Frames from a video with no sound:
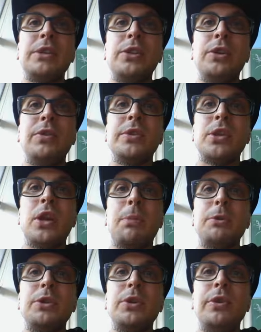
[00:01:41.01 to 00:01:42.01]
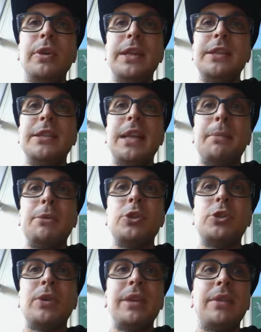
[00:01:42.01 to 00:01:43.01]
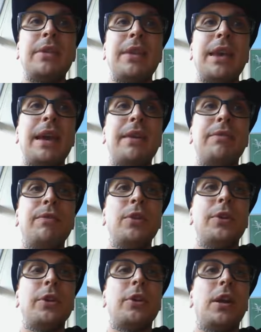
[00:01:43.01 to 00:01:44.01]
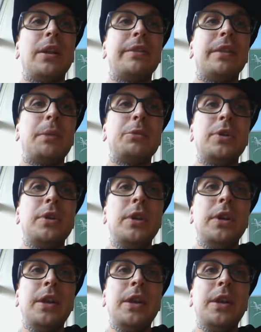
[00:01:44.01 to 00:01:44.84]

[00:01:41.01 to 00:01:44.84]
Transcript: students an opportunity to demonstrate that they have learned a concept.